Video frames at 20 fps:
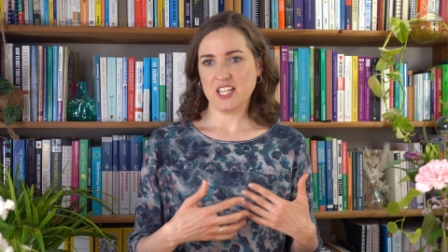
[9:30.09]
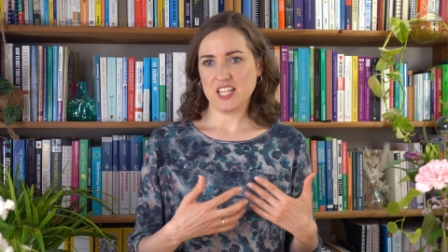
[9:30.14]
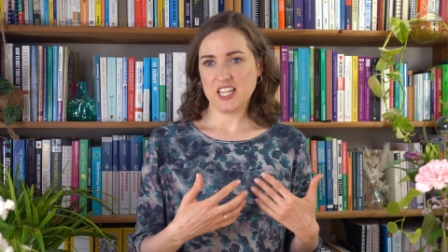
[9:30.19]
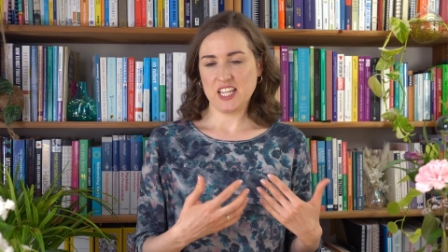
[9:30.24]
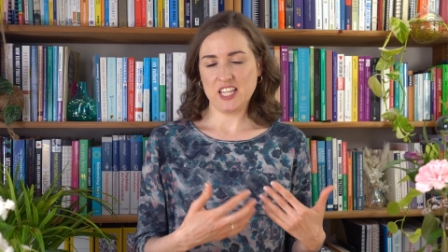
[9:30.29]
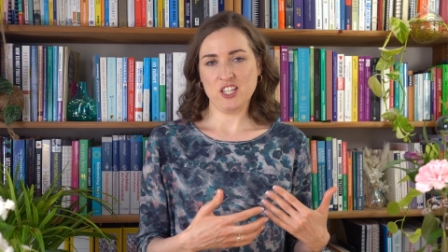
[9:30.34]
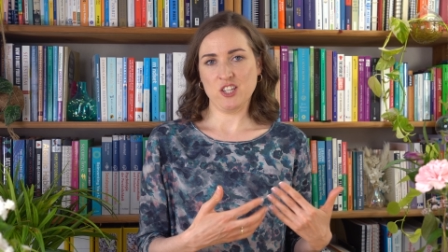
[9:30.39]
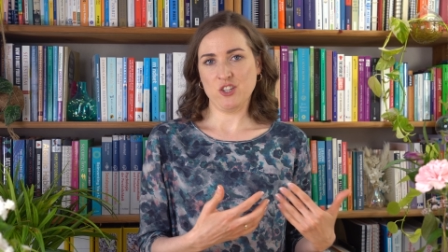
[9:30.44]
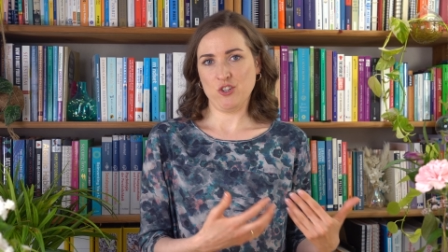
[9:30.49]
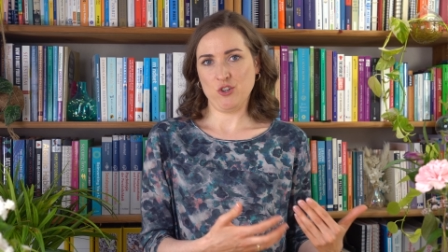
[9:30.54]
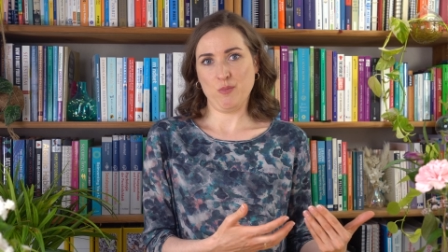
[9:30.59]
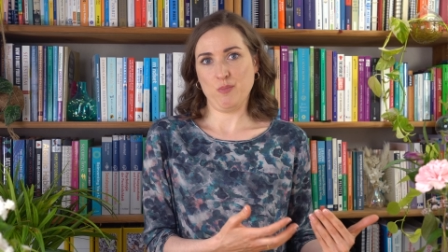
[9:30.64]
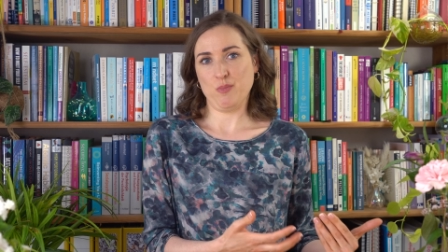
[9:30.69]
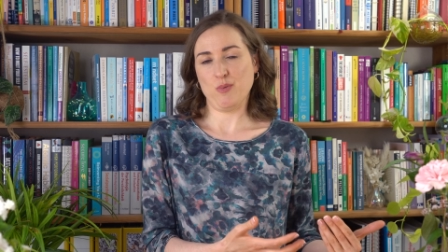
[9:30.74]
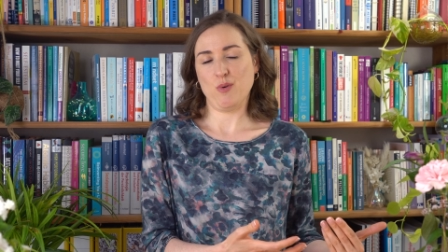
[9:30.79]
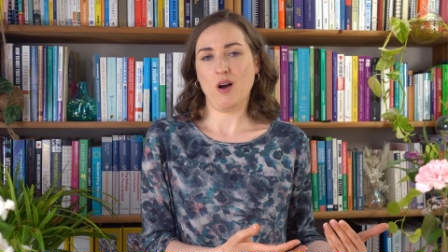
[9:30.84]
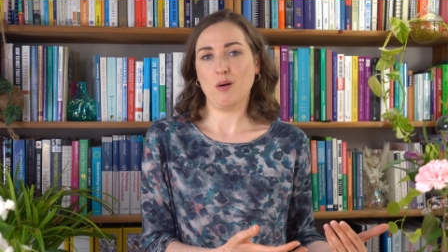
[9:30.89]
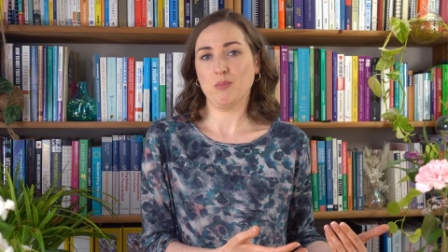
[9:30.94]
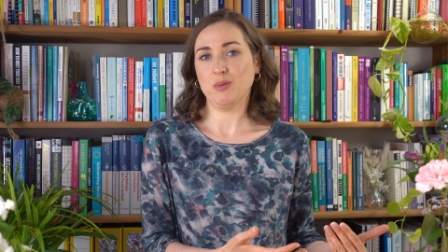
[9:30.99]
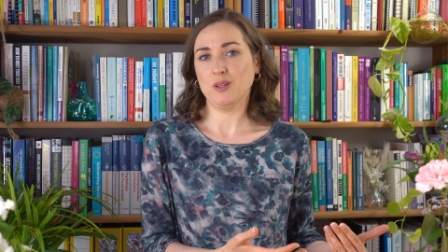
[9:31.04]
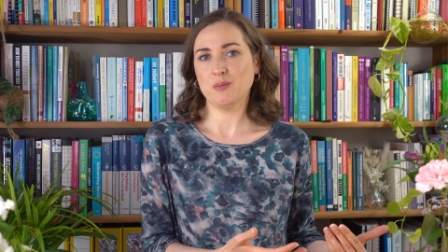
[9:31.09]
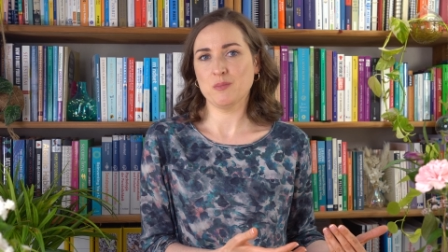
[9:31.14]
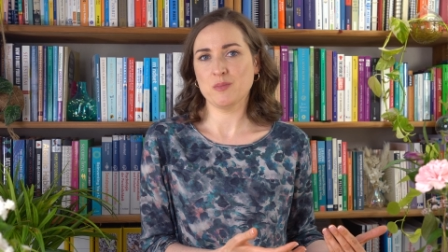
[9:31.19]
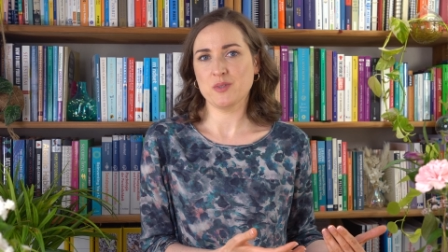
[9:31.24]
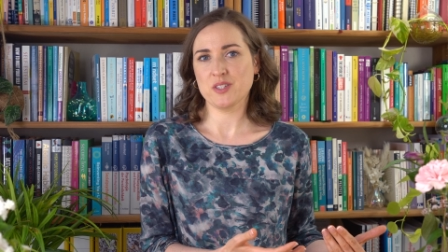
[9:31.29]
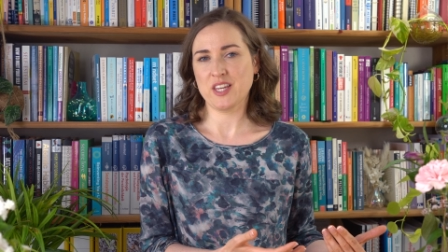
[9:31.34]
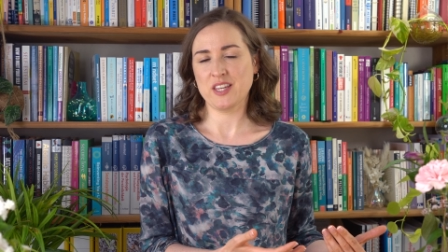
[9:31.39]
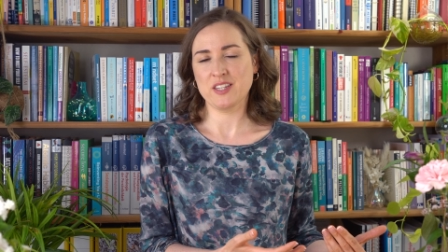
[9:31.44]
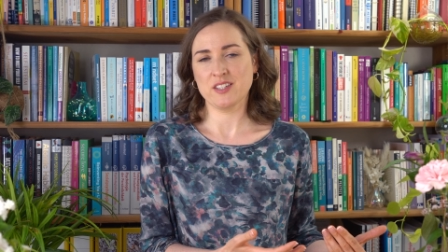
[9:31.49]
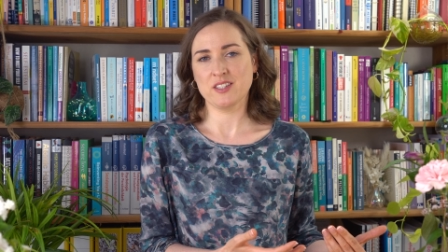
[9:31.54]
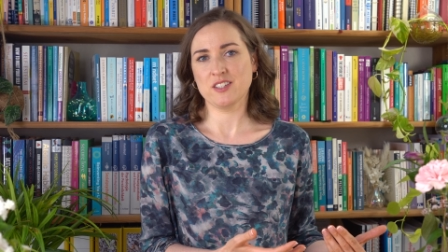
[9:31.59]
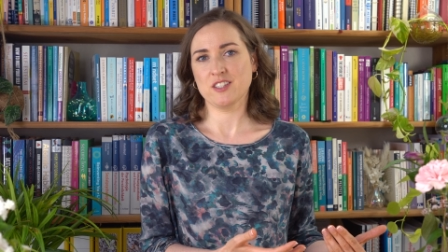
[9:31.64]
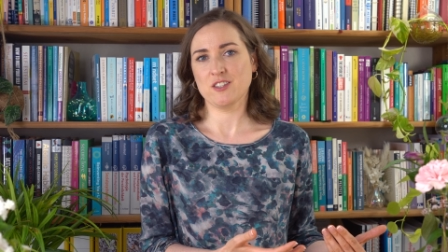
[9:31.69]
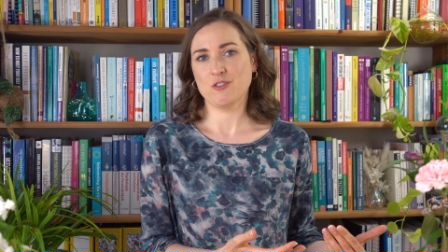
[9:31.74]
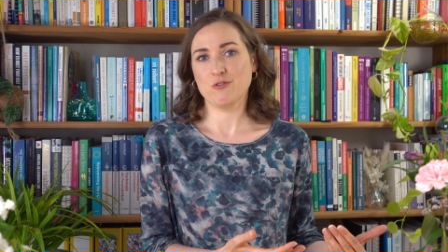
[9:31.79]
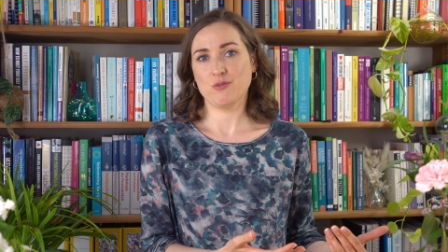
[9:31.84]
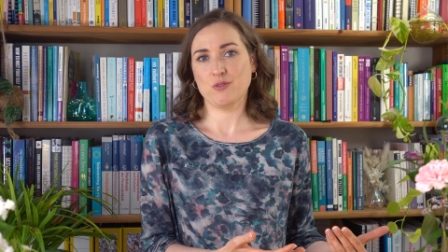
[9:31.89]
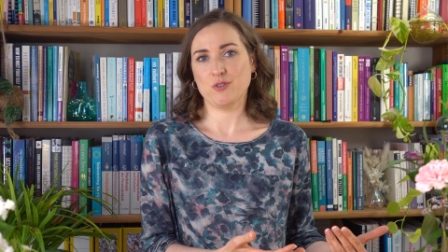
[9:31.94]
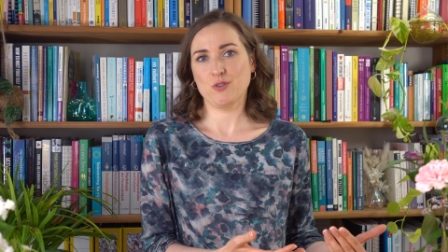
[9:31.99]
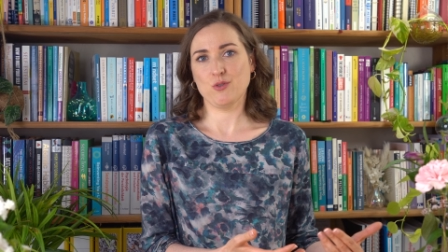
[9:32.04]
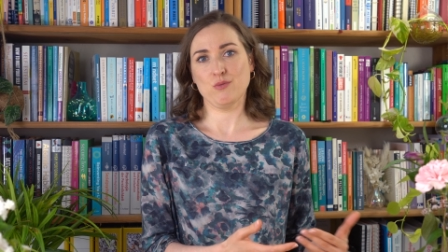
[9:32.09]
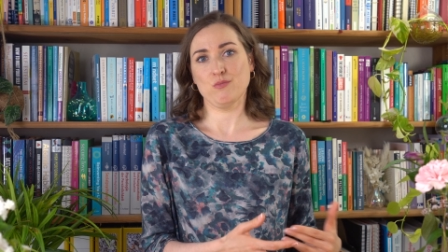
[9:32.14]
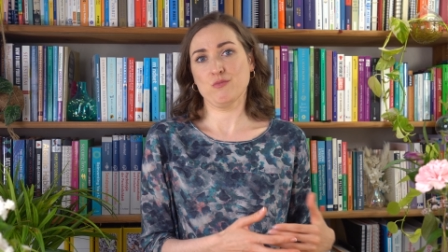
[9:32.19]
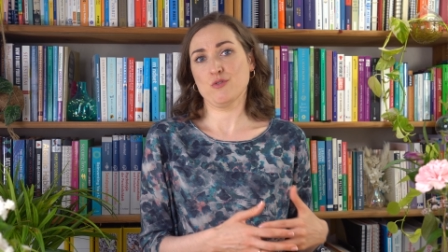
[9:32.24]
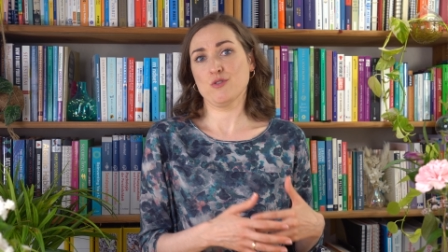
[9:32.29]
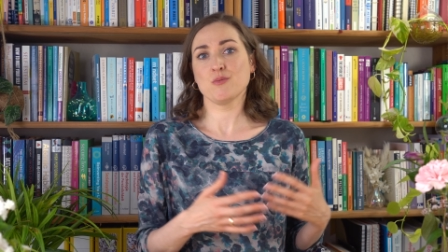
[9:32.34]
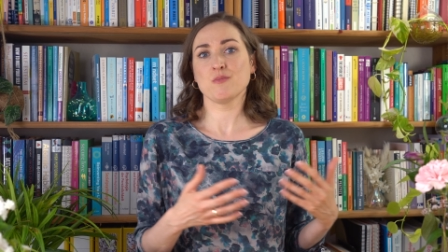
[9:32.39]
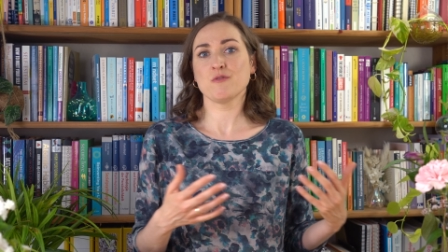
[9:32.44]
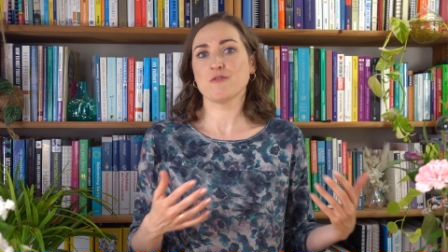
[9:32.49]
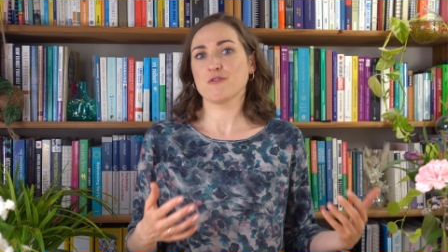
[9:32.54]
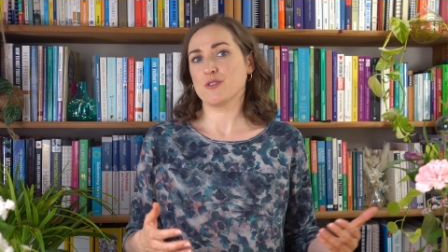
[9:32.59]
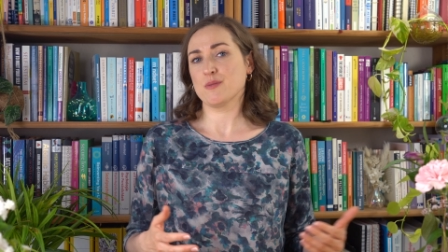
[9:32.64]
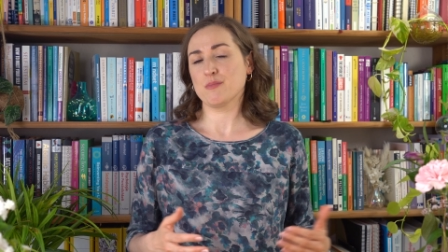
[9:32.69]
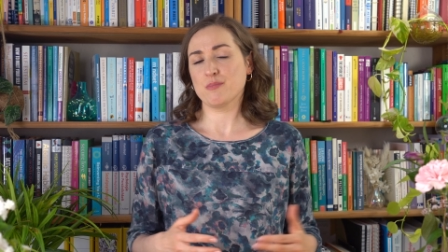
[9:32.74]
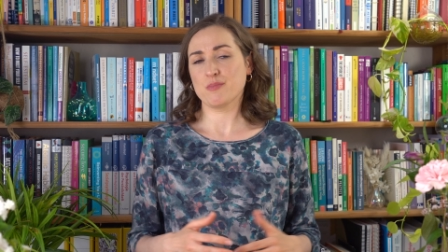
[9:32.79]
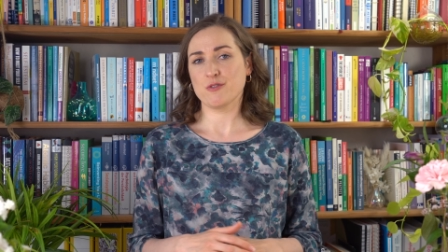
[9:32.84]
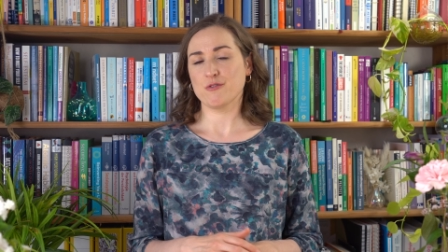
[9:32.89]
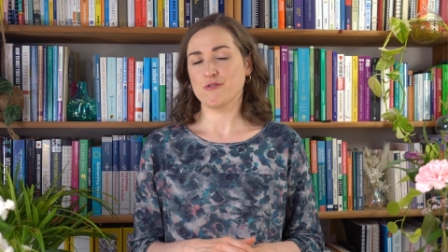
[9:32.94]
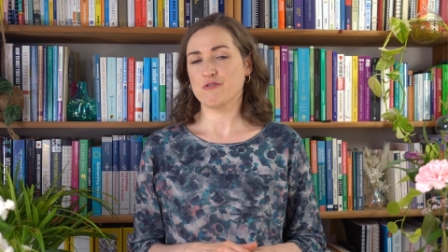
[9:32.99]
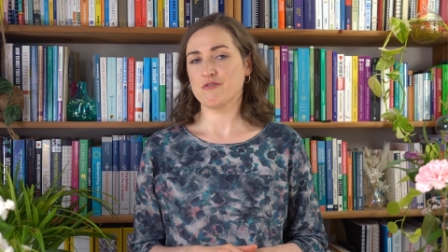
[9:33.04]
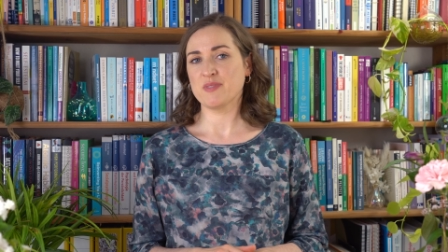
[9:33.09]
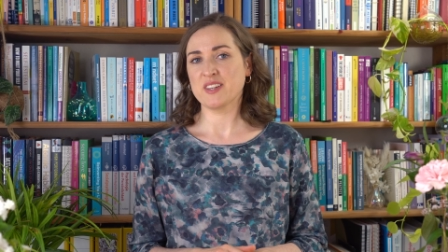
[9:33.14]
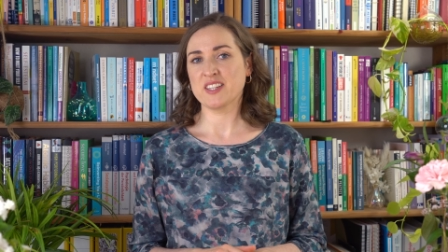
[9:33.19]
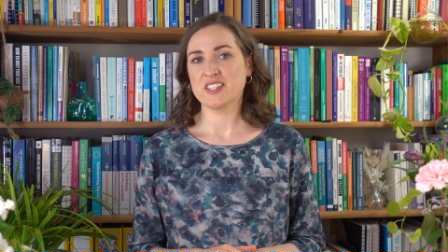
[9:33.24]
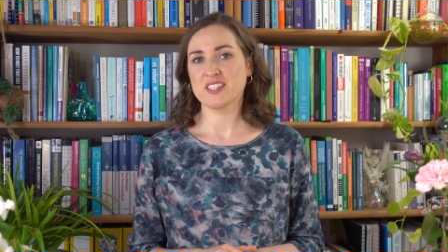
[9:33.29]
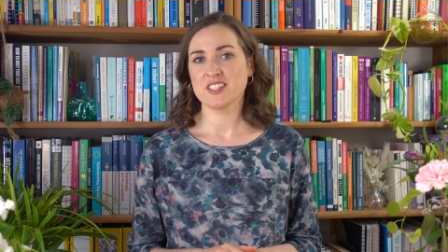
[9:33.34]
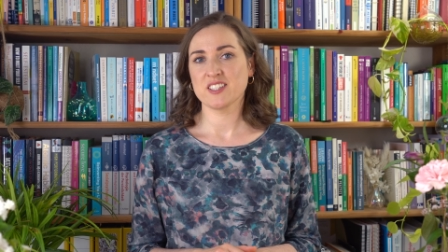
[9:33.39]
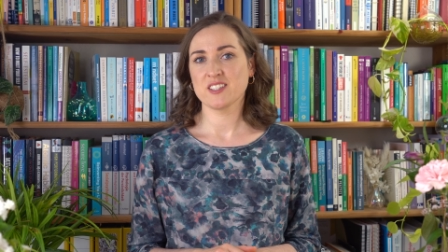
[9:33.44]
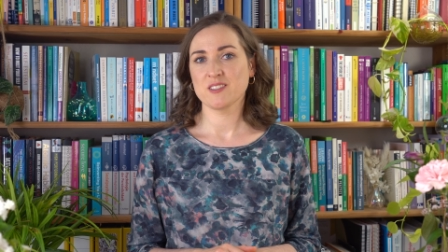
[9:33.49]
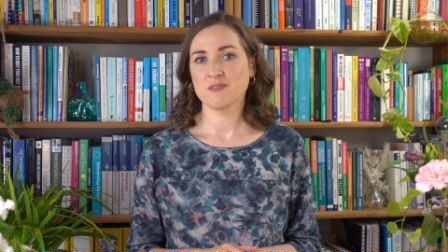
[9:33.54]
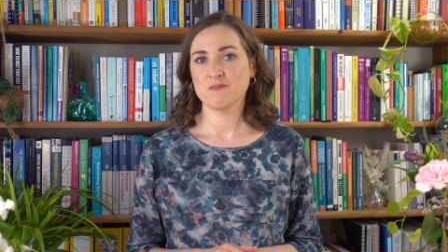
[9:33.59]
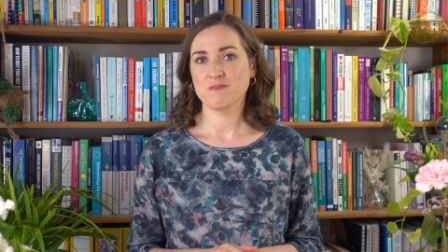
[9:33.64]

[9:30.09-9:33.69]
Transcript: in your problems and your room for improvement.